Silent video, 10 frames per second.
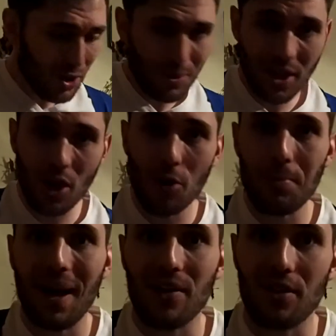do we know
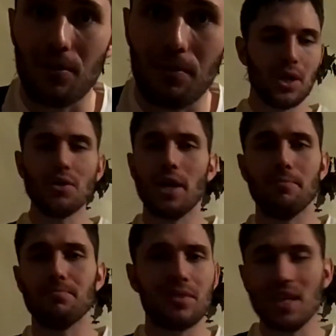about them?
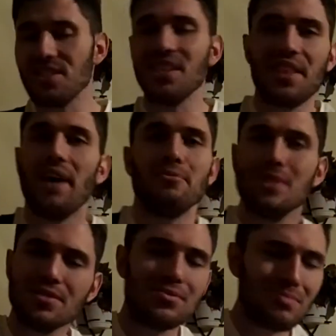Let's sit down.
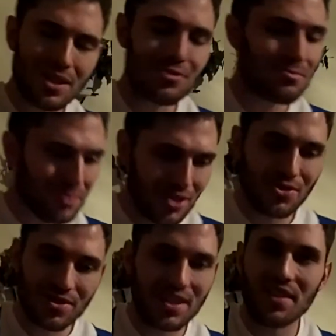Let's
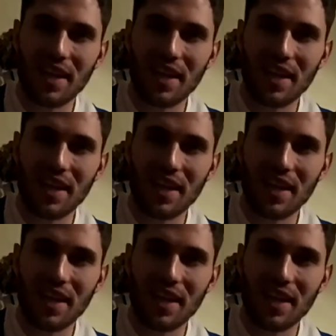just sit